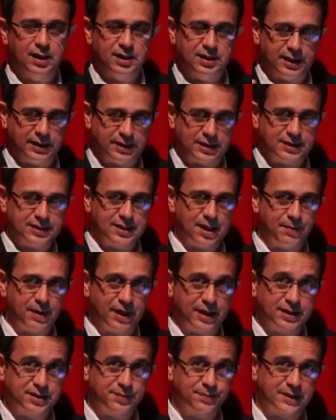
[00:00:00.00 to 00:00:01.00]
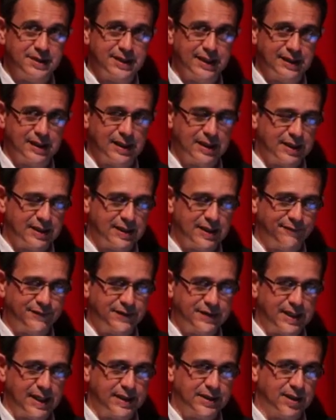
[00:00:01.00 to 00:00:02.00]
In the stomach, it's particularly
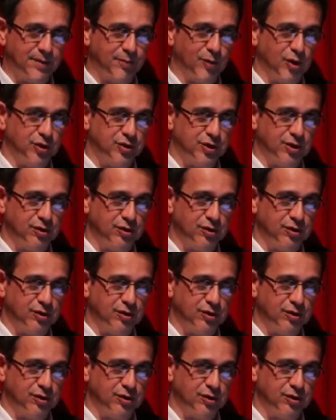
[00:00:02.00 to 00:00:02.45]
devastating because